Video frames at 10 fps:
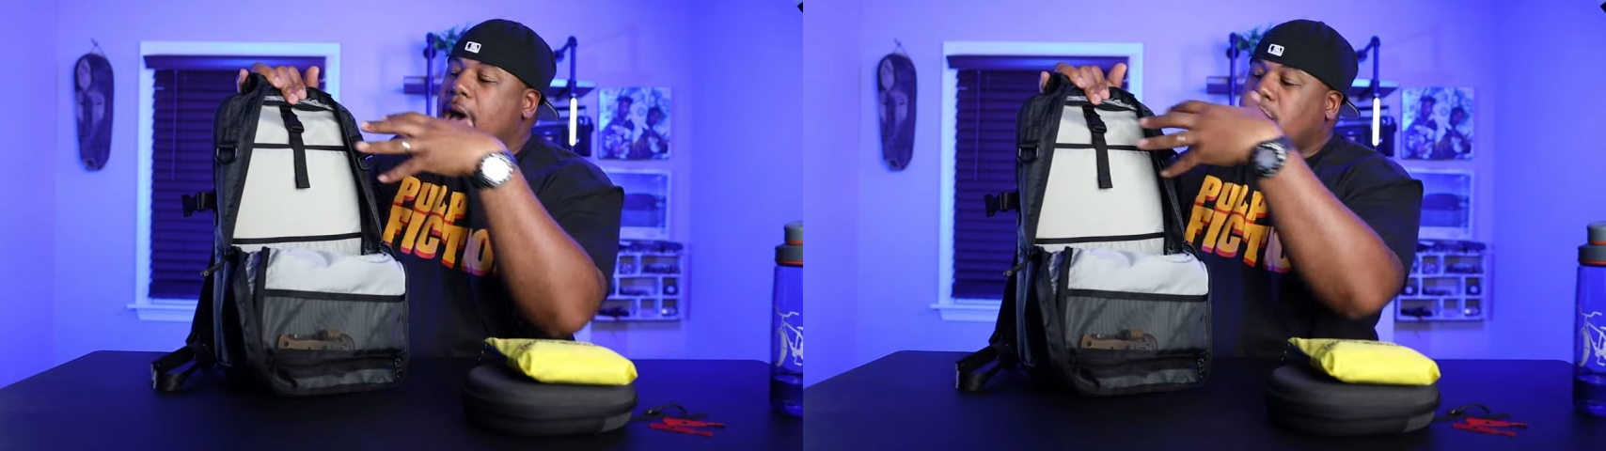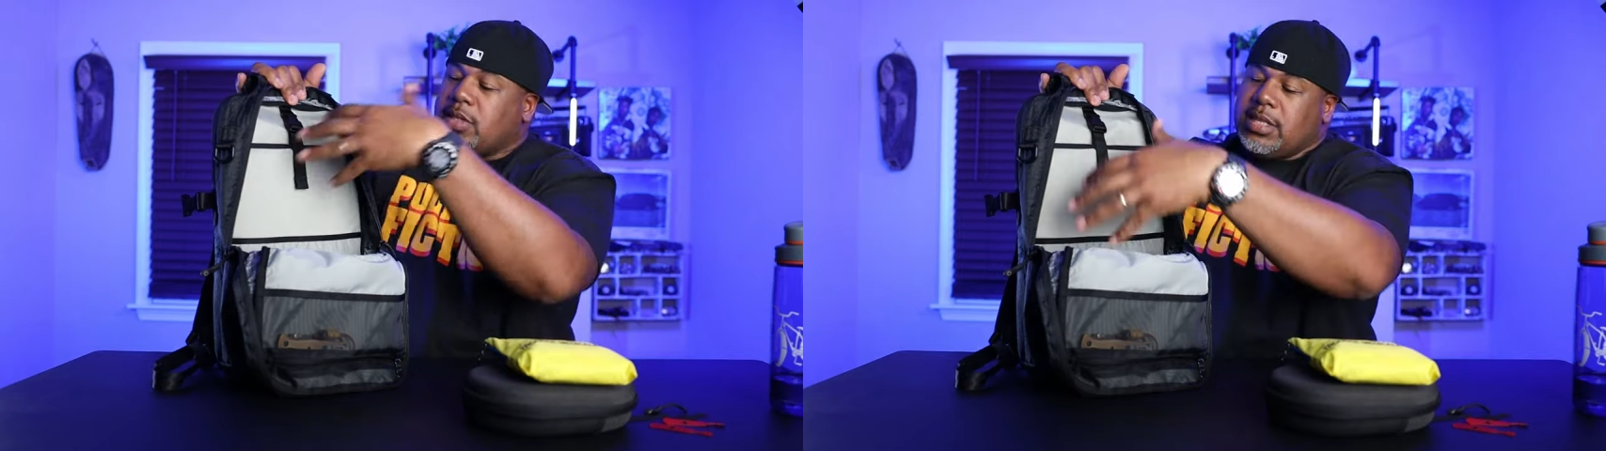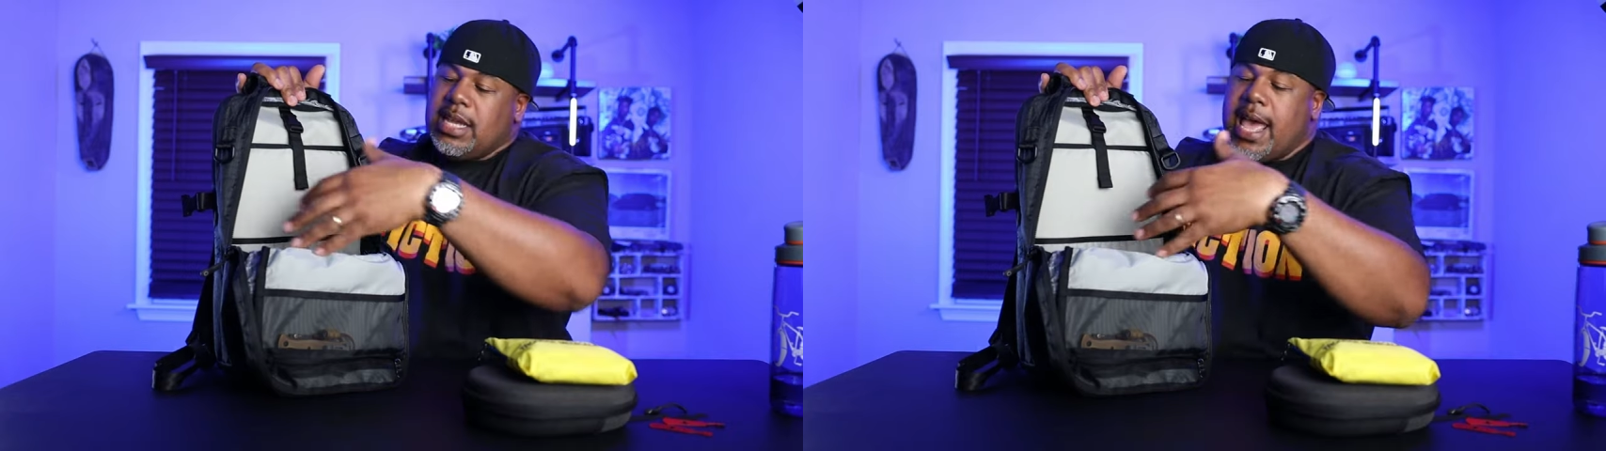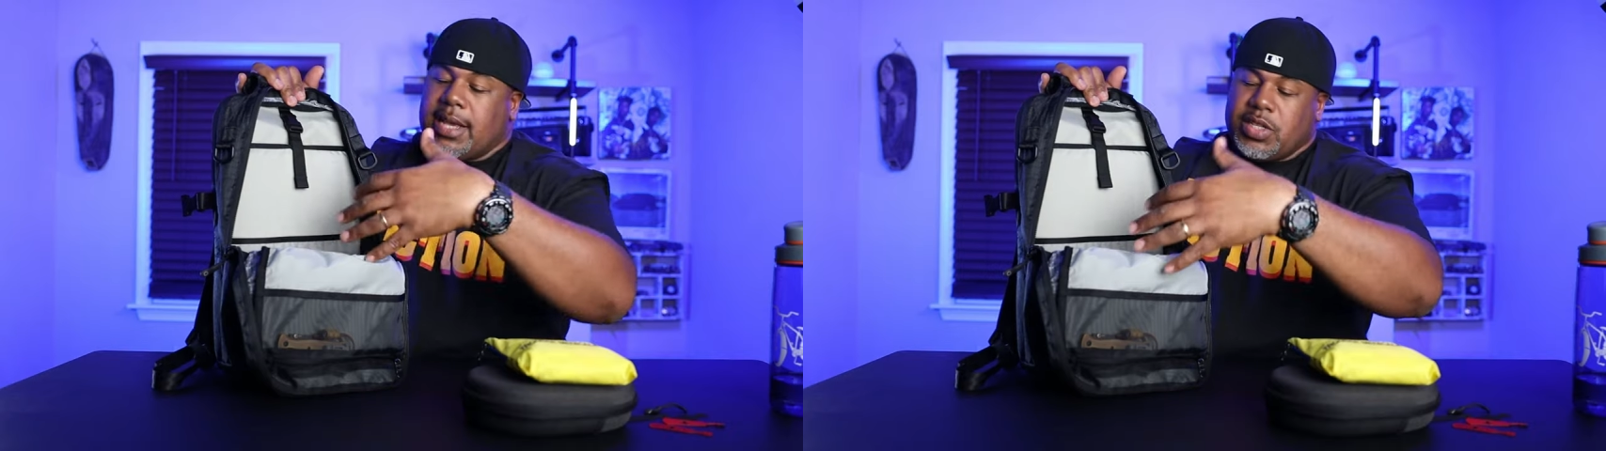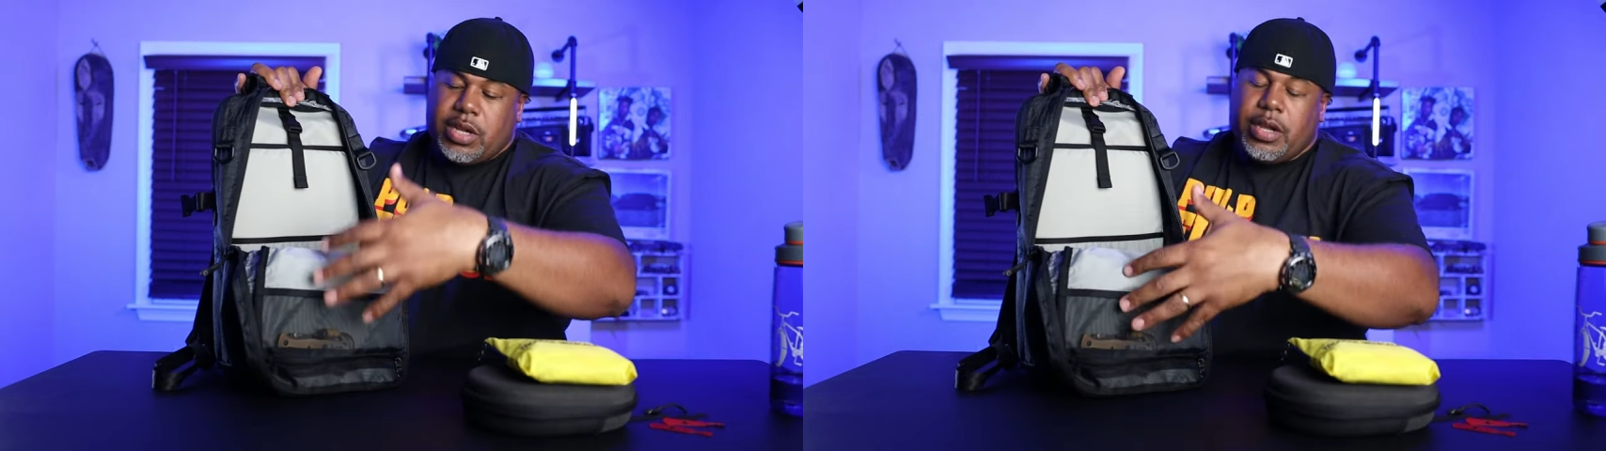out, the
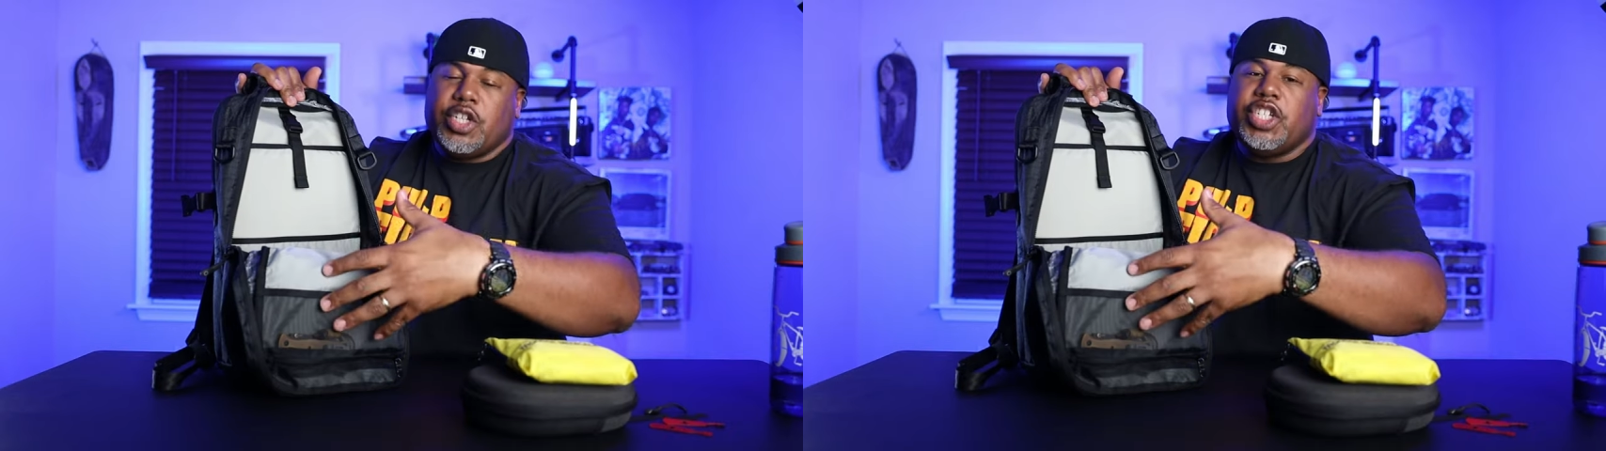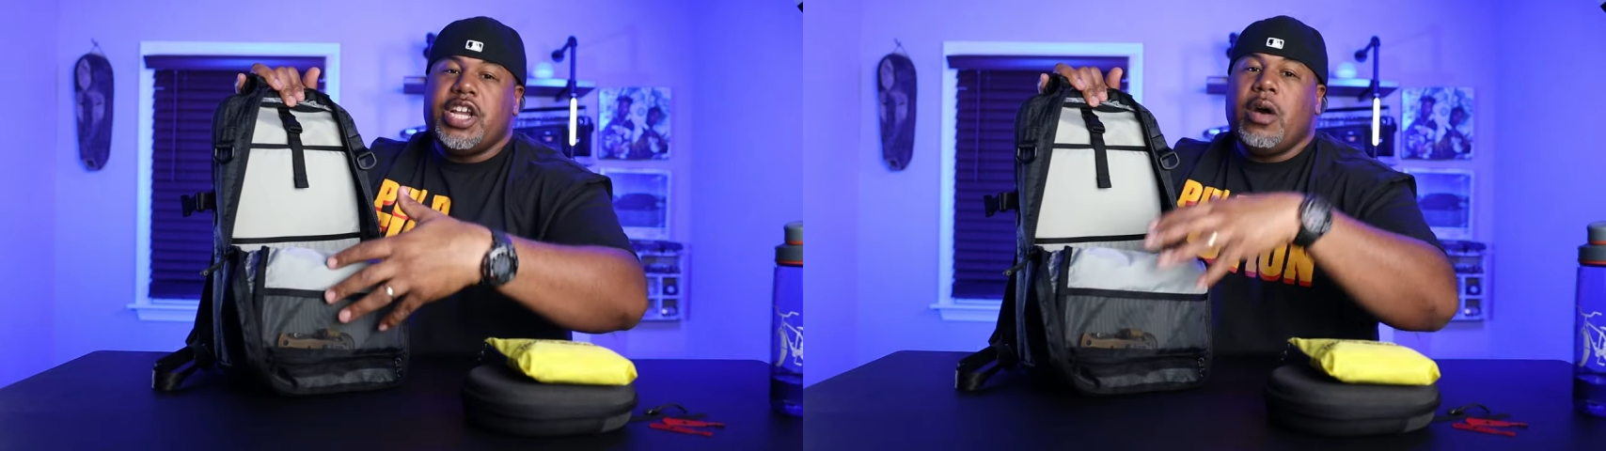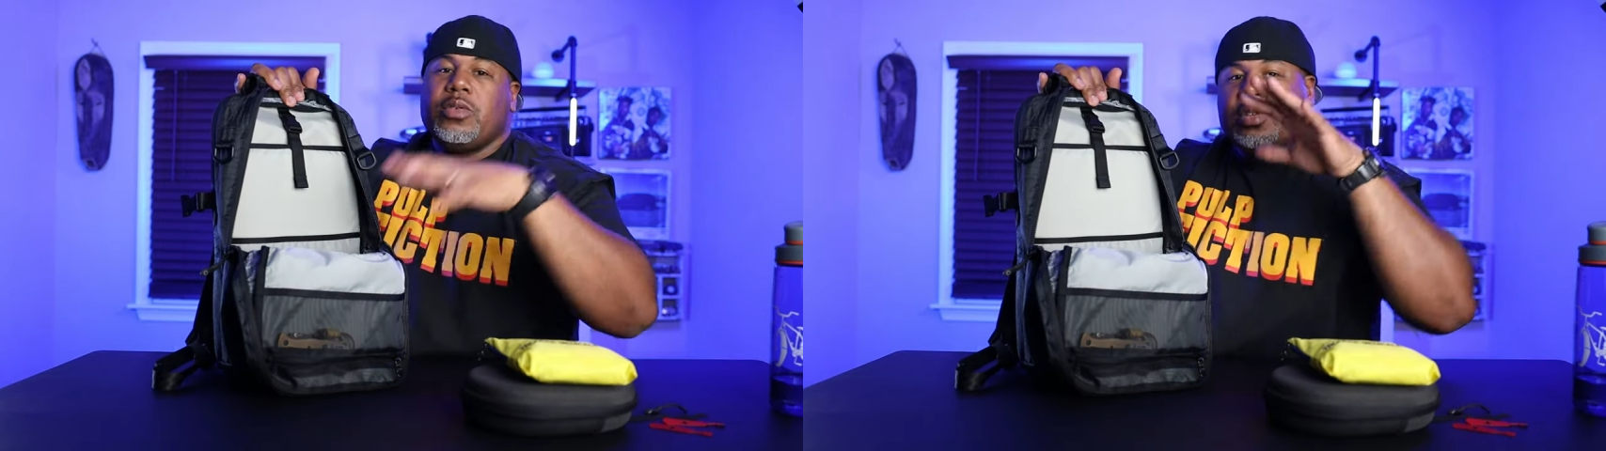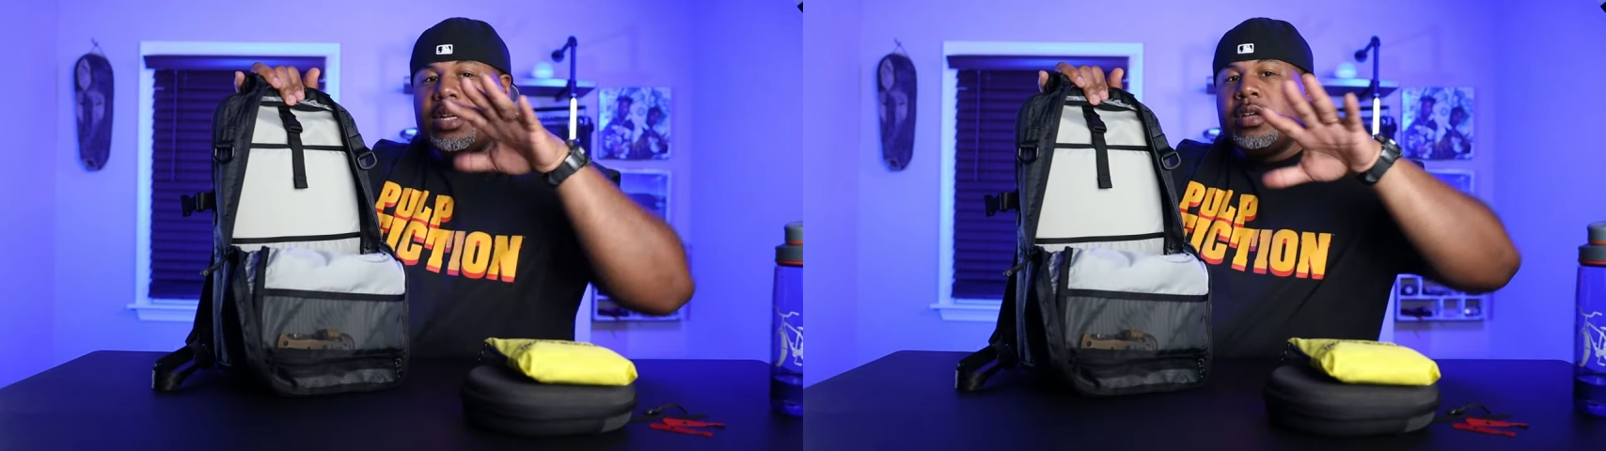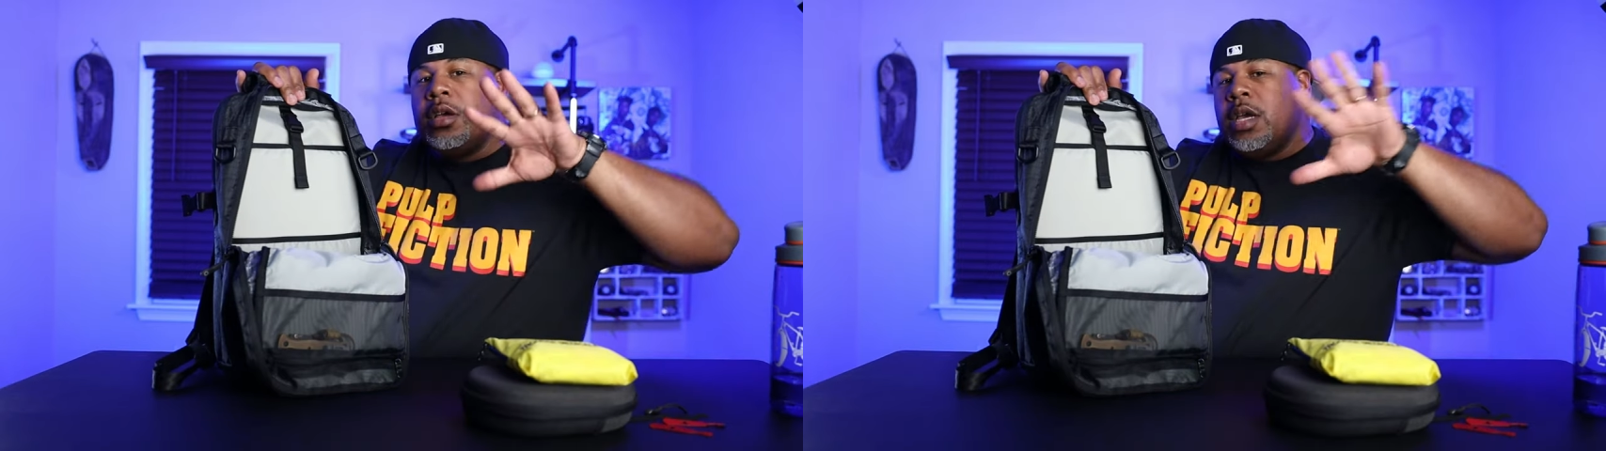exterior shell is gonna